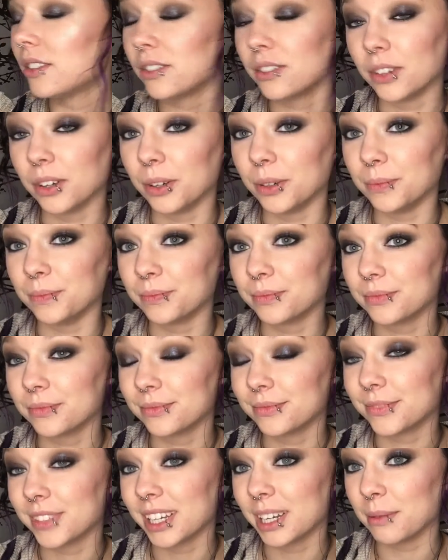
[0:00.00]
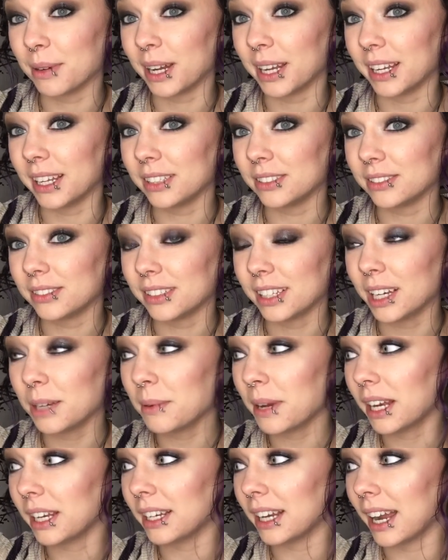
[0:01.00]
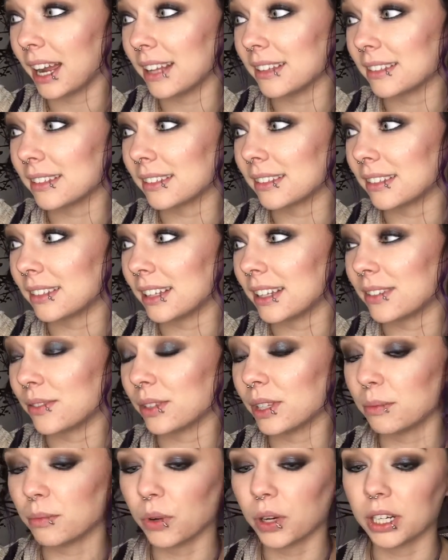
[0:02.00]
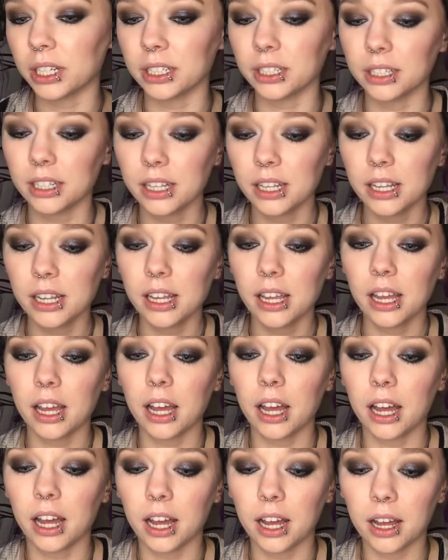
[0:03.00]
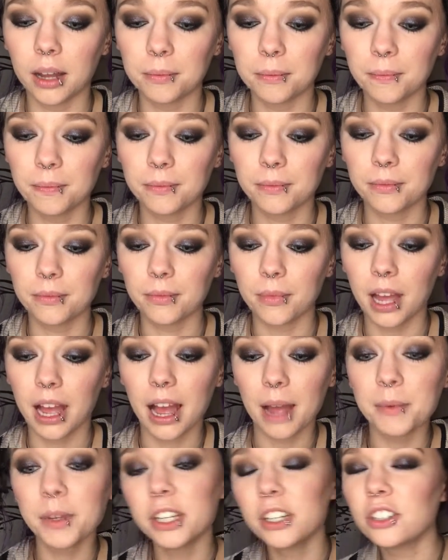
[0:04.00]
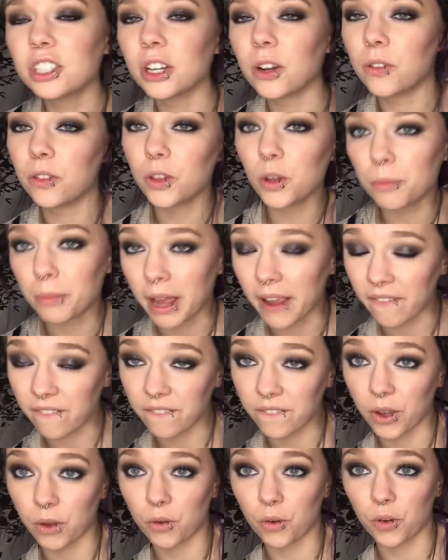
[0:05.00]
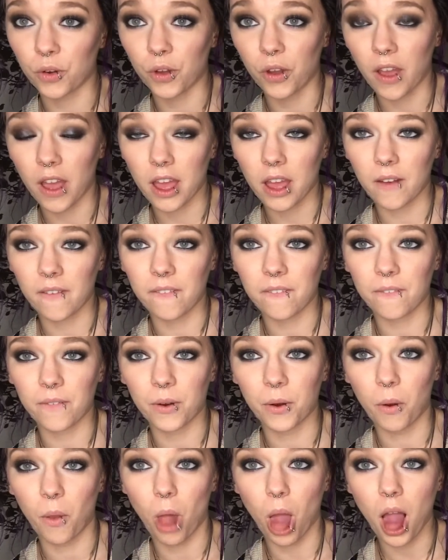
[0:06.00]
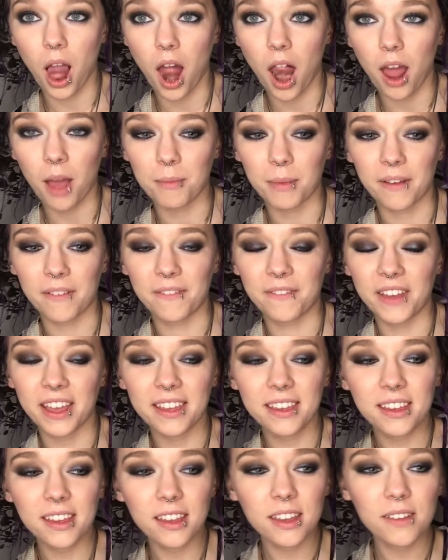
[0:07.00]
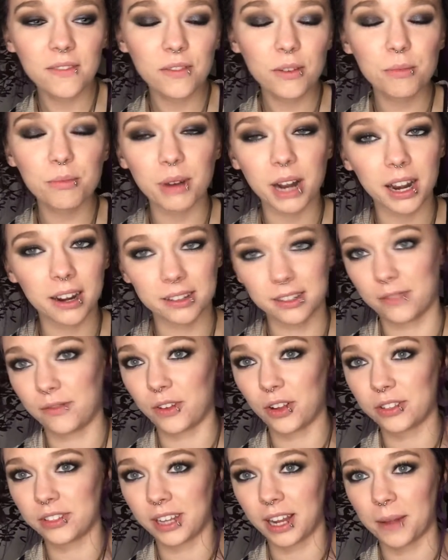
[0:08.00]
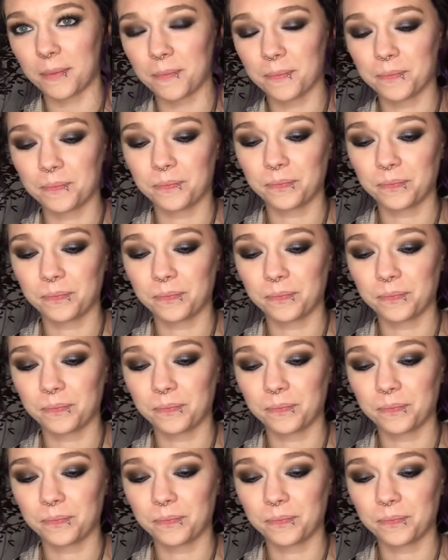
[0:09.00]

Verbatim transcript: So think about it. Think about it, guys. It's really important. Um, I'm going to share with you my favorite, bleh, my favorite product of all time